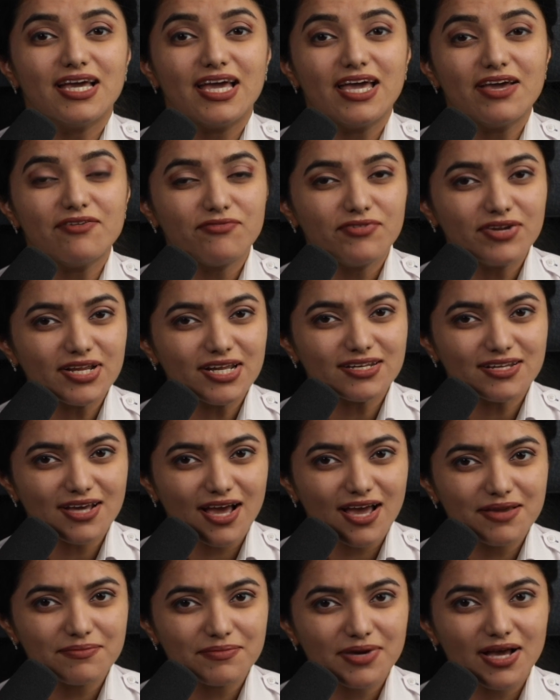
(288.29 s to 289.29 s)
Every
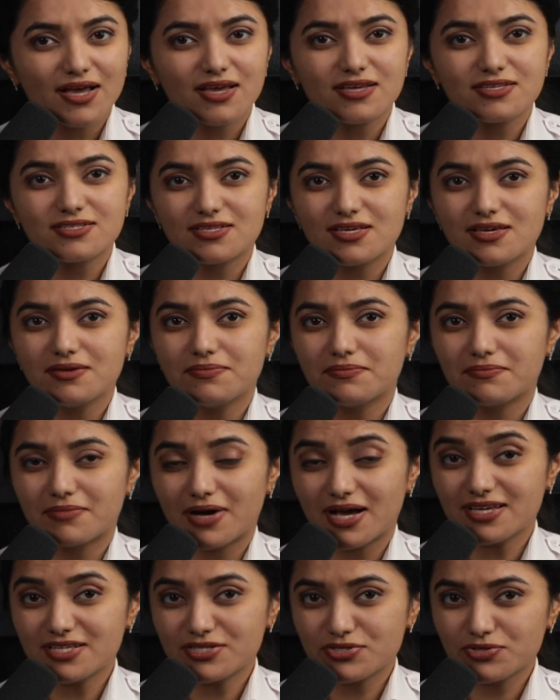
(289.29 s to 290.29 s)
time I see
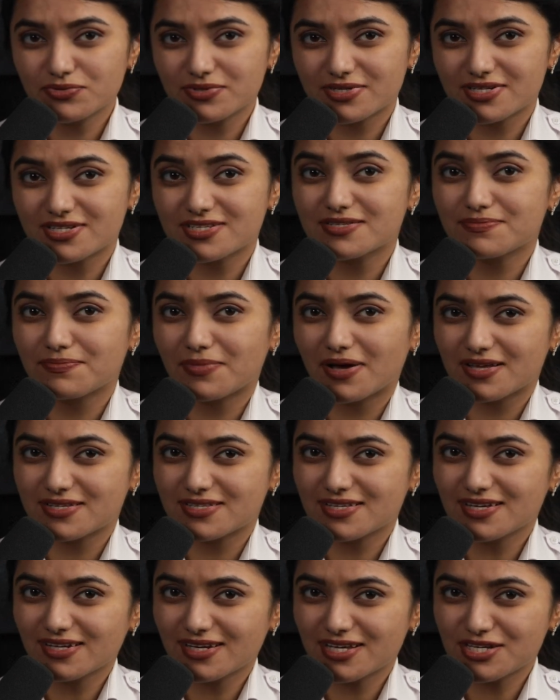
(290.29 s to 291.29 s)
my students
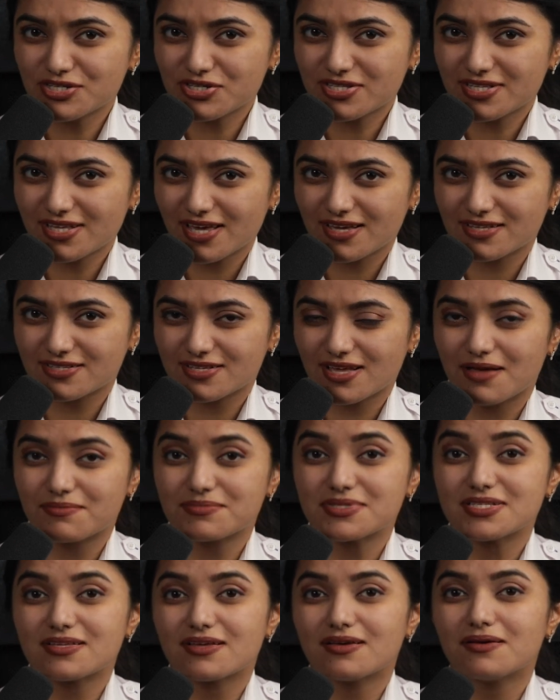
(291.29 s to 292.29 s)
passing DGCA
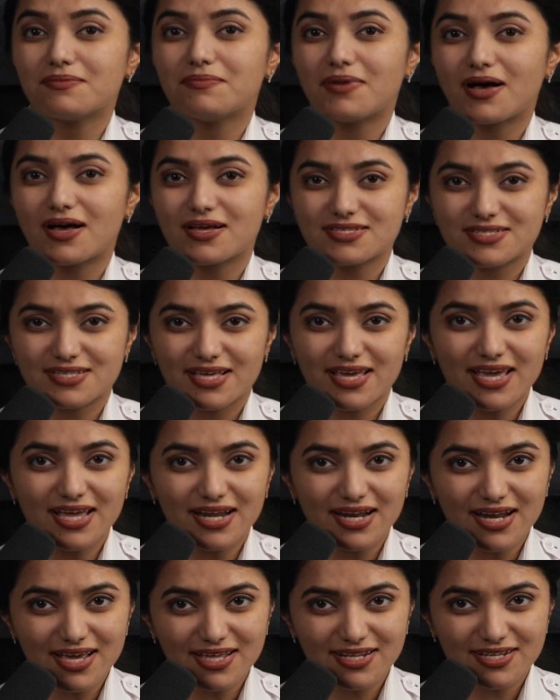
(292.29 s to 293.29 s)
exams, pass
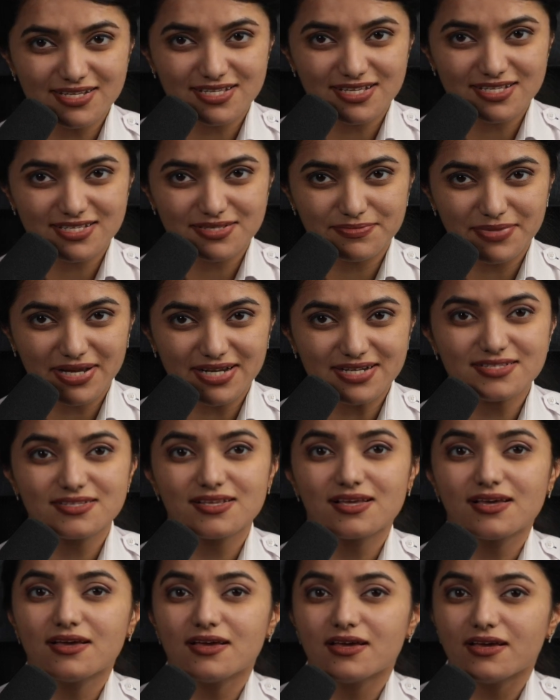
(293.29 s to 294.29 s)
airline assessments,